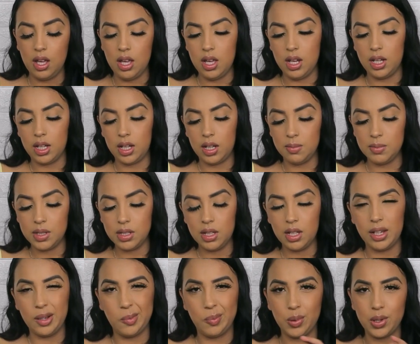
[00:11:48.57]
and it comes in
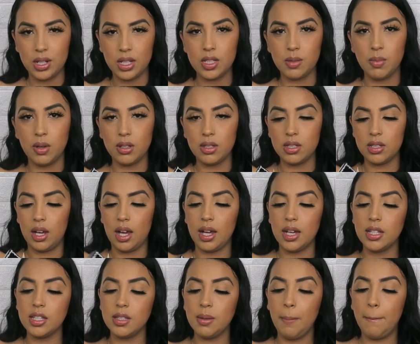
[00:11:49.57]
like a pretty small
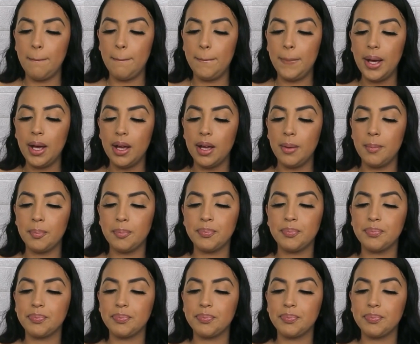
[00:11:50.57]
size. But